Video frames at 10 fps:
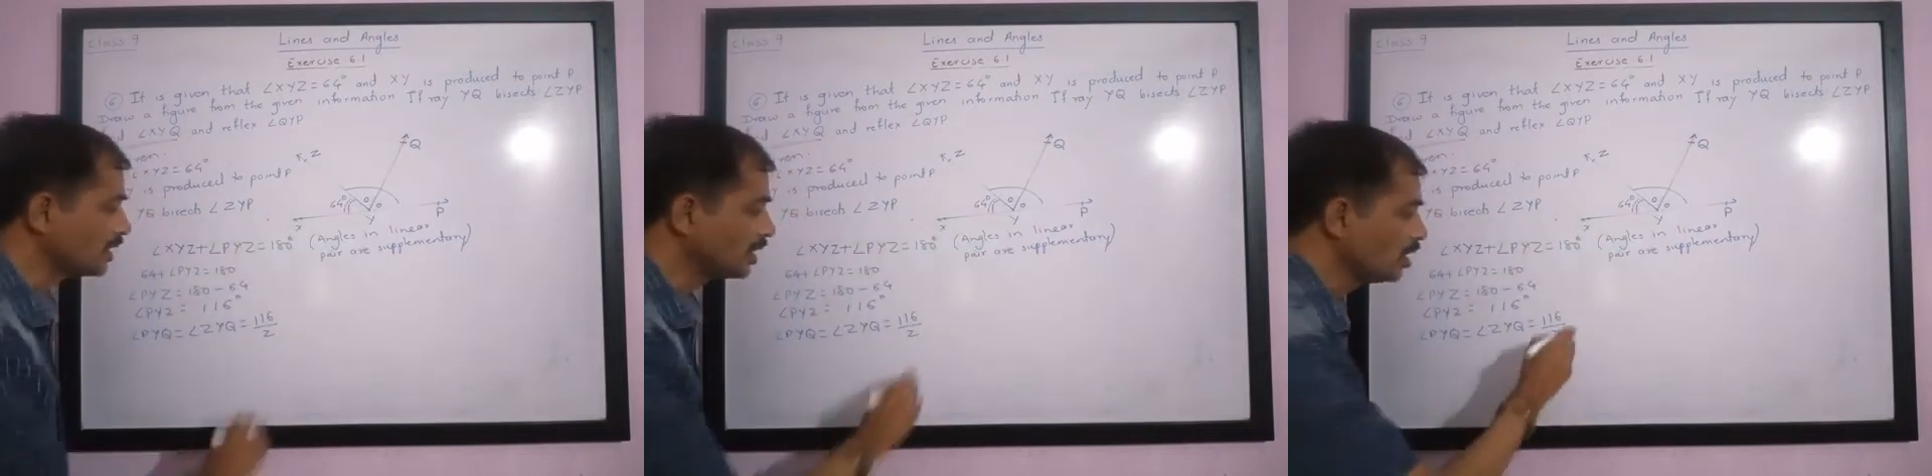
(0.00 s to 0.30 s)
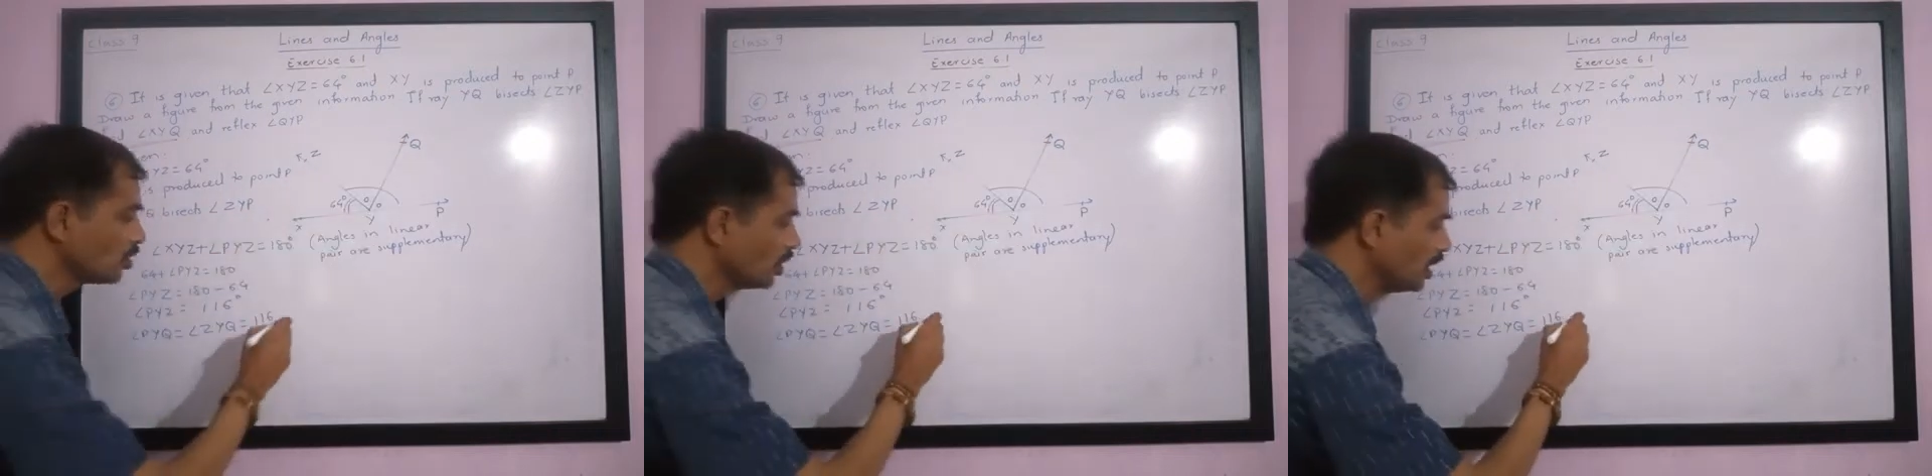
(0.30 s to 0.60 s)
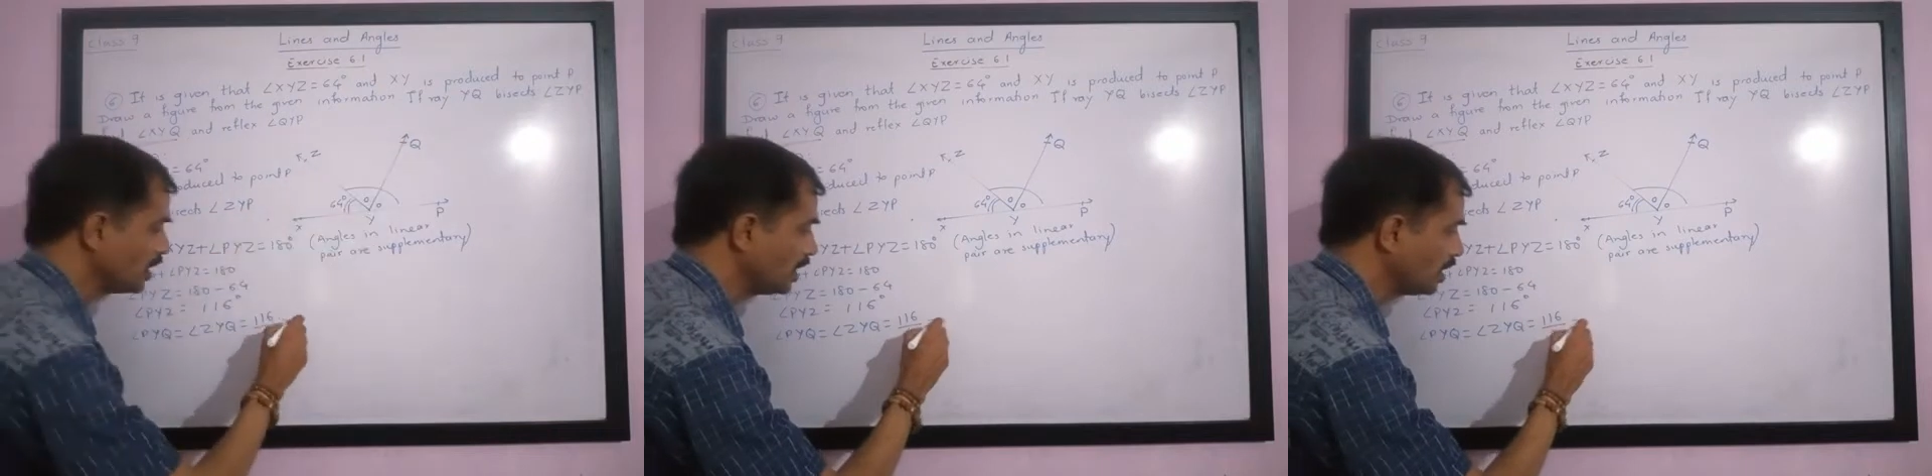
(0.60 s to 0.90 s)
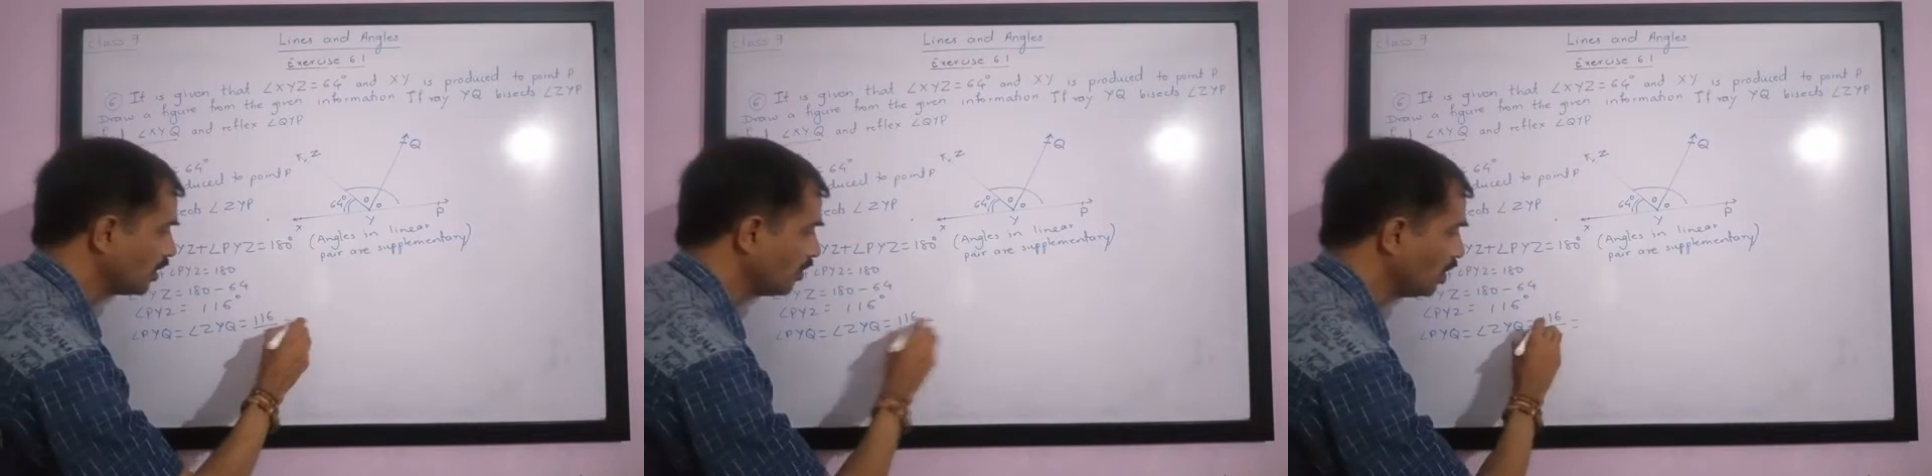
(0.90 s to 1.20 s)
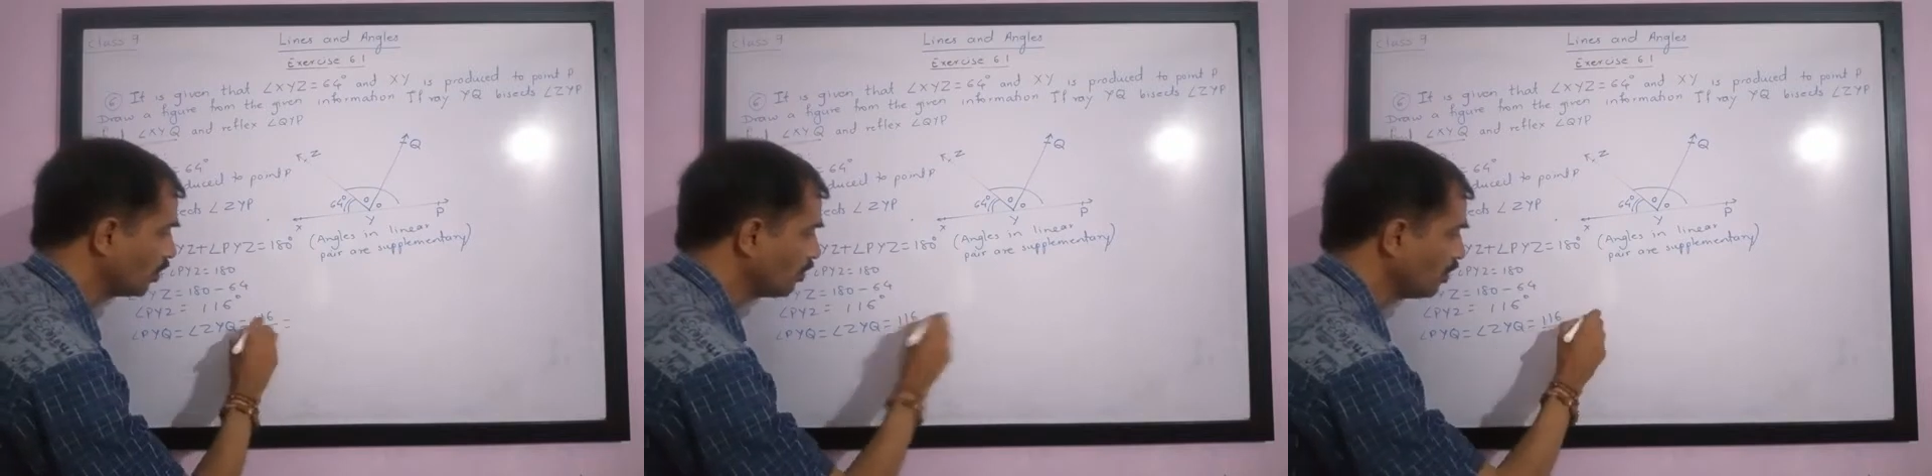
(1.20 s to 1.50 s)
So this is equal to
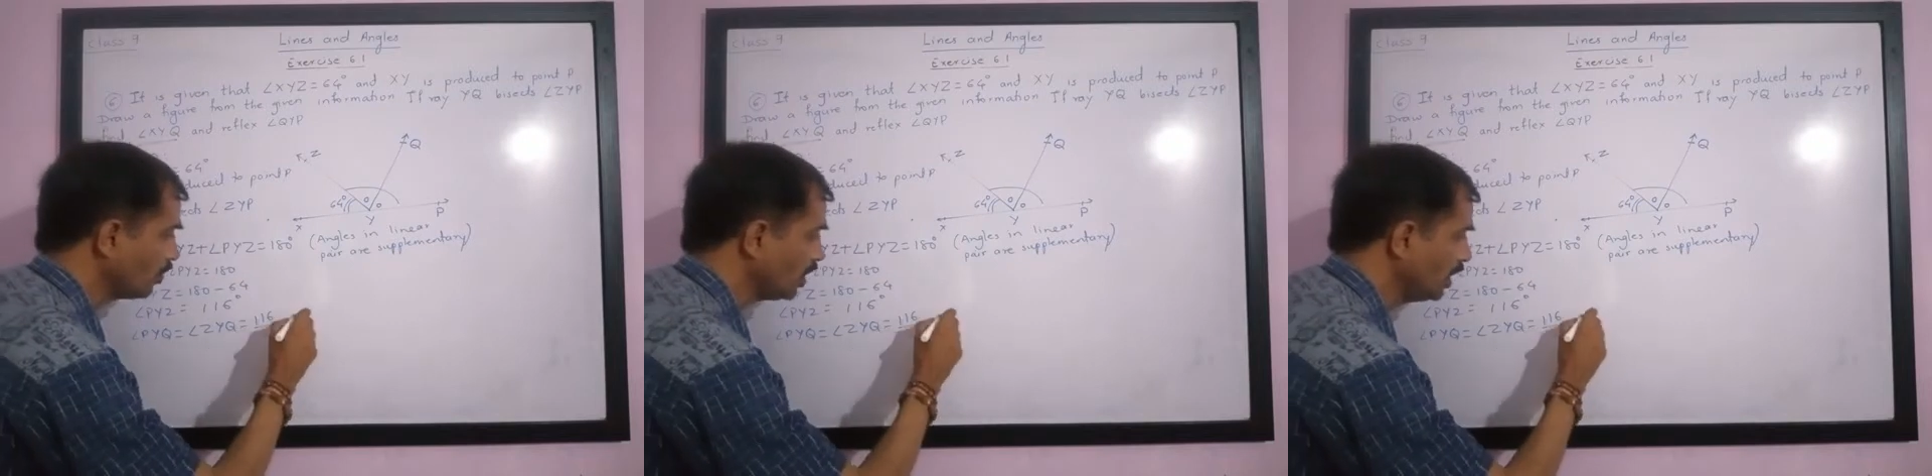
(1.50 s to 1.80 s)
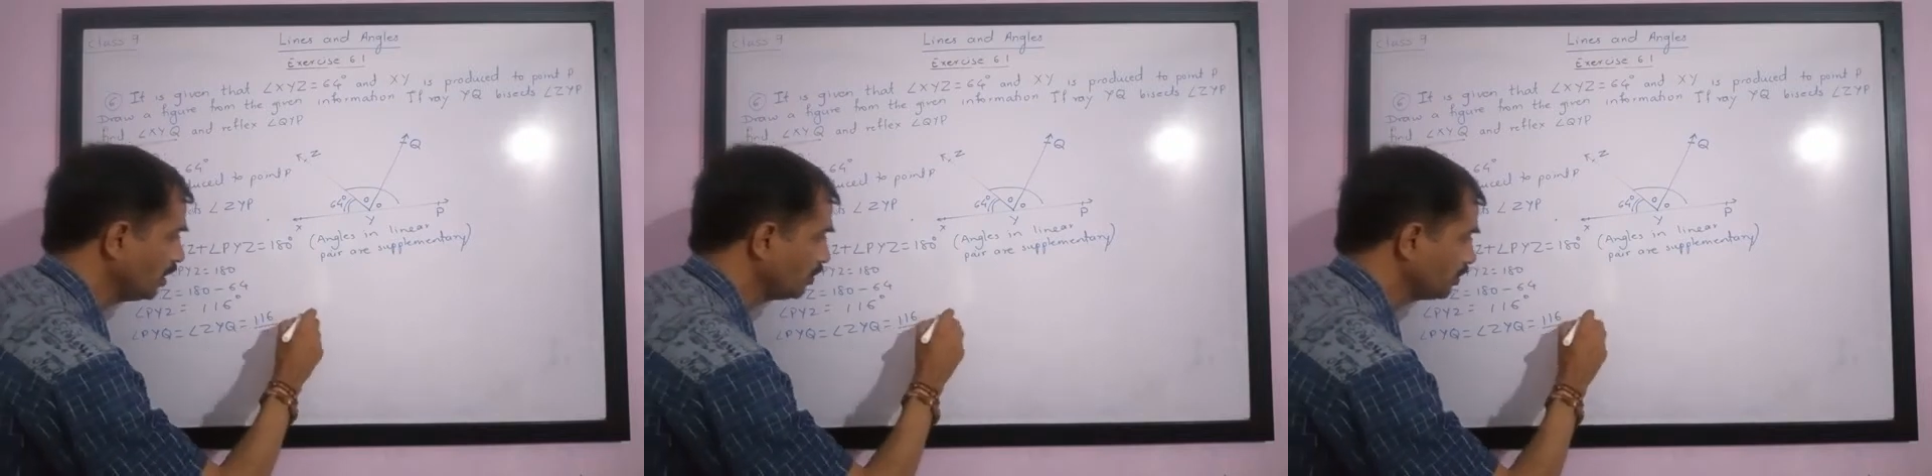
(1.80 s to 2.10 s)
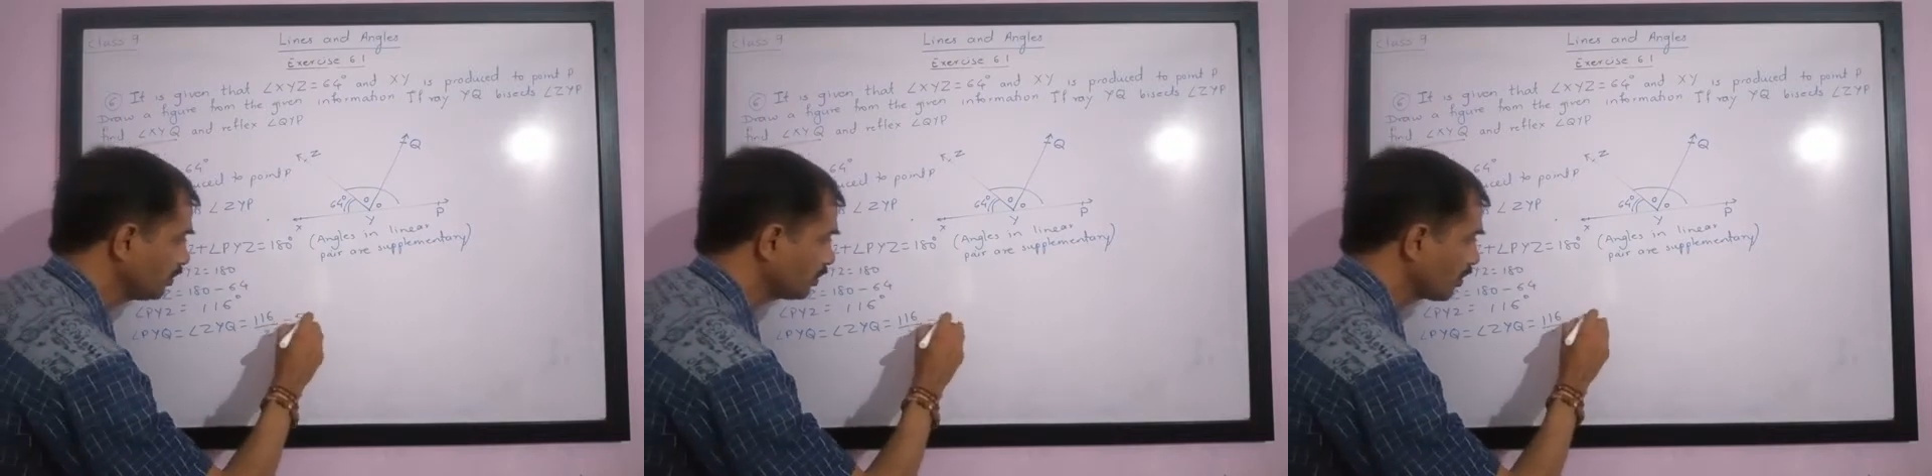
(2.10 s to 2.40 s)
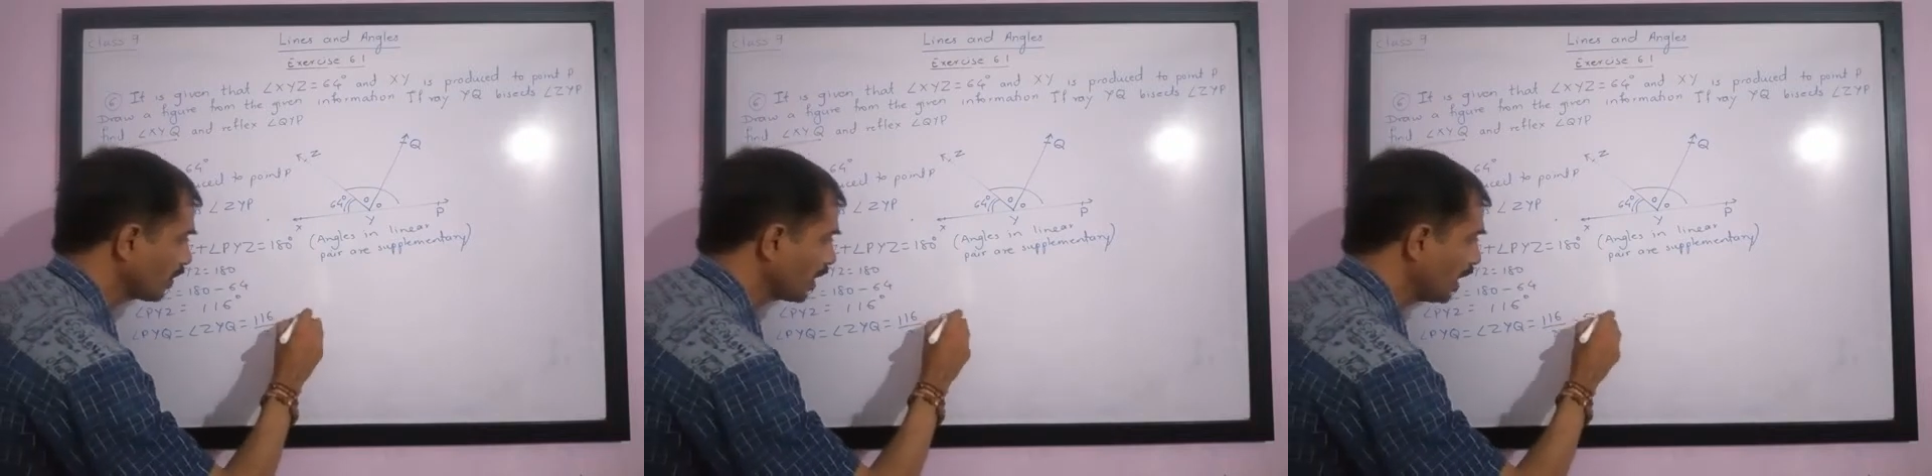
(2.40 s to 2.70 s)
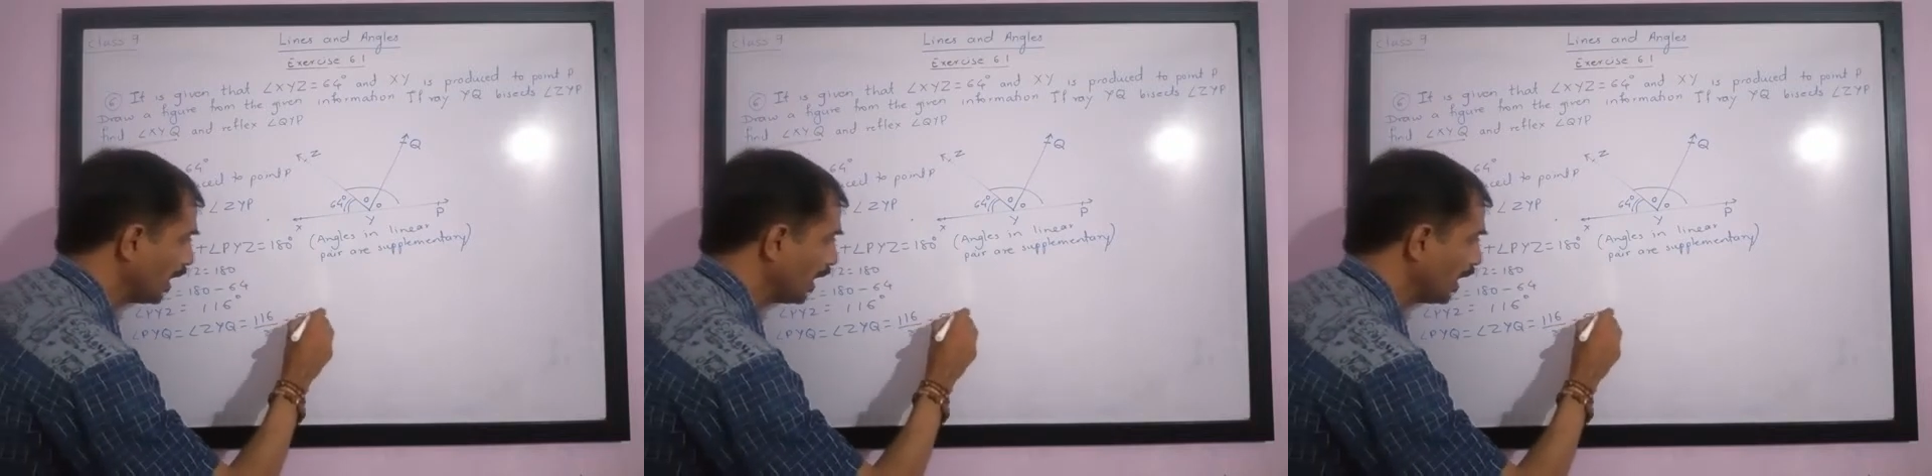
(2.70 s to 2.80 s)
58